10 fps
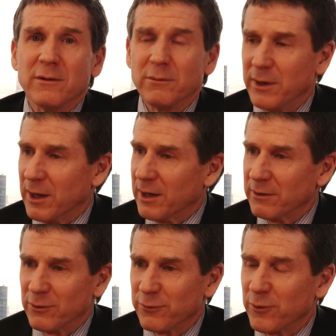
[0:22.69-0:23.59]

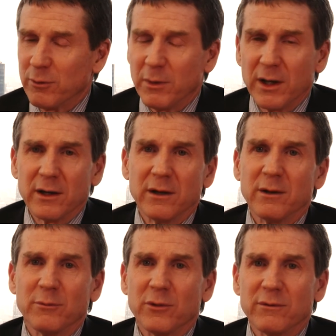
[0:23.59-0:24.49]
The firm had a
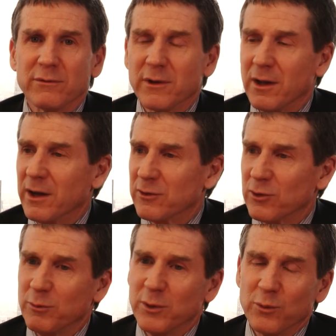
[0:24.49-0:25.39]
number of clients
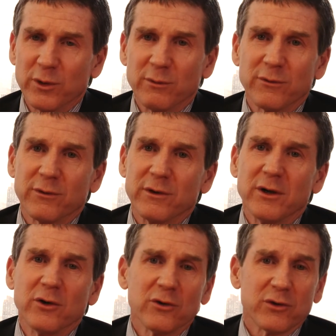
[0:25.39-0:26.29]
that had been with them for
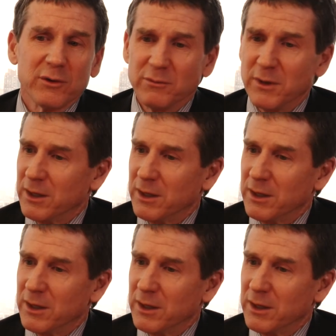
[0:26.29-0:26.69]
years, and